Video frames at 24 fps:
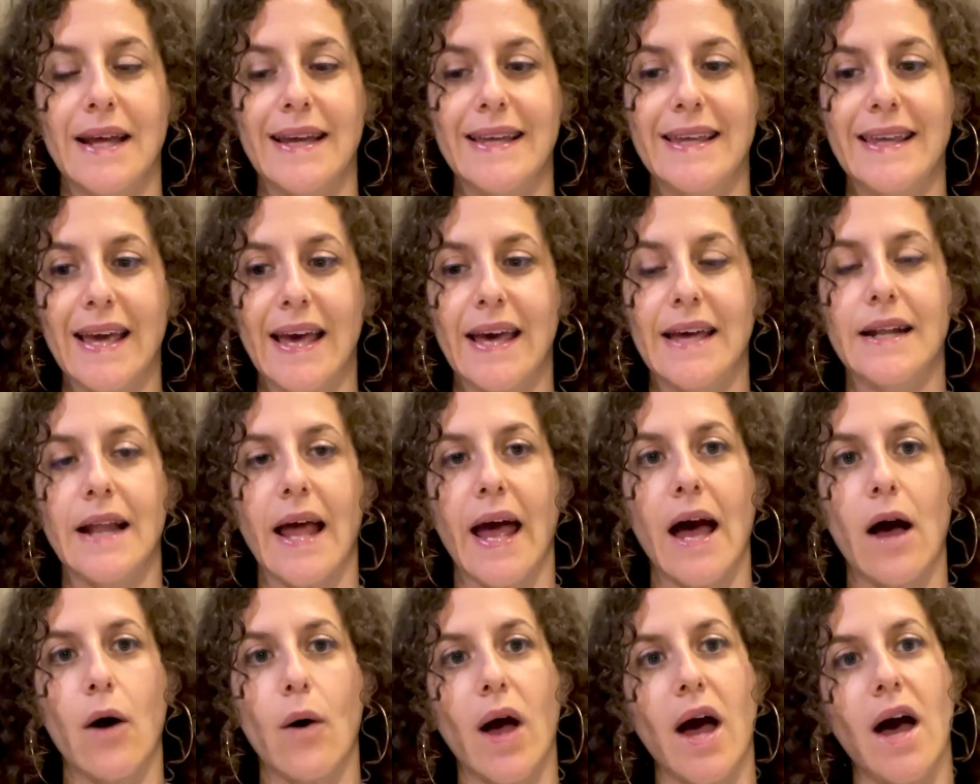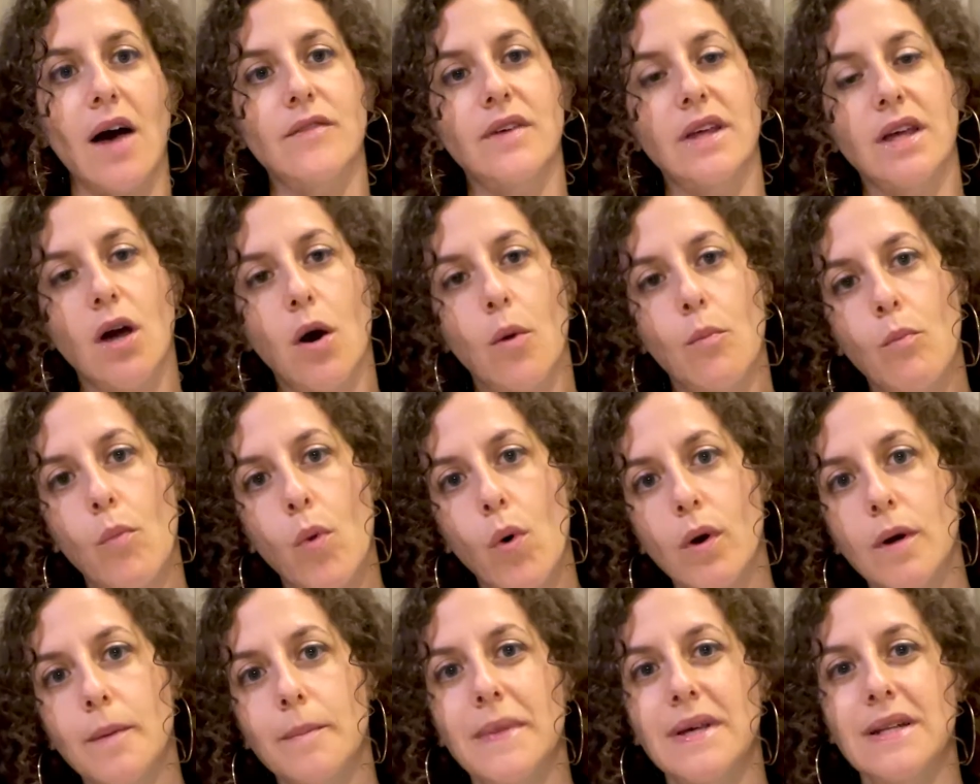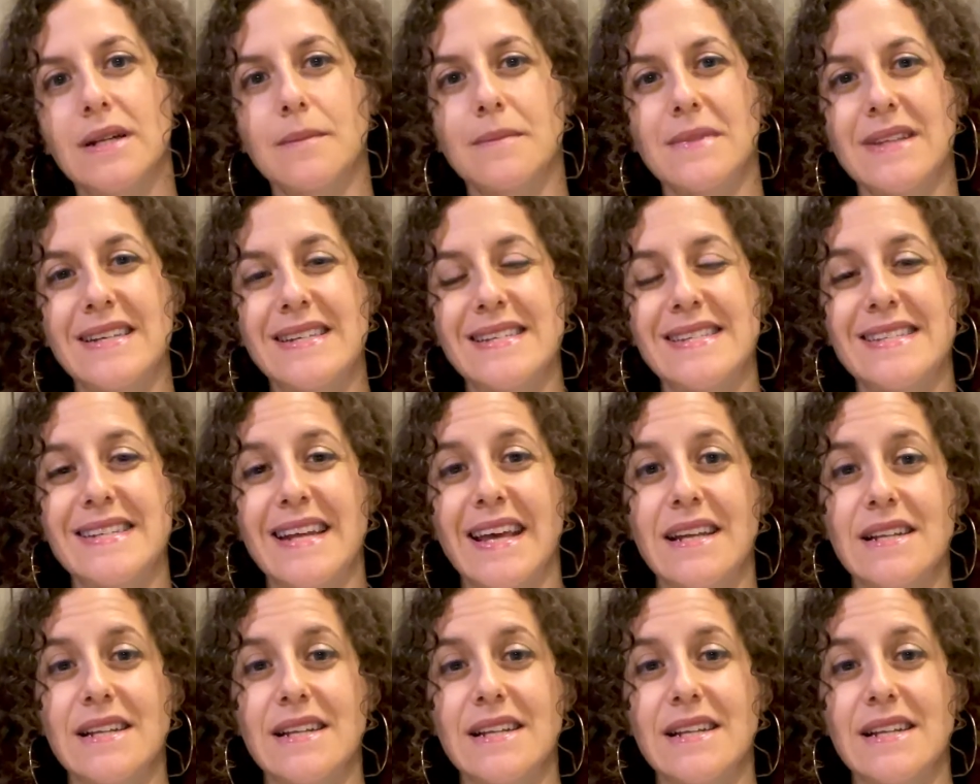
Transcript: again, how having a more minimalist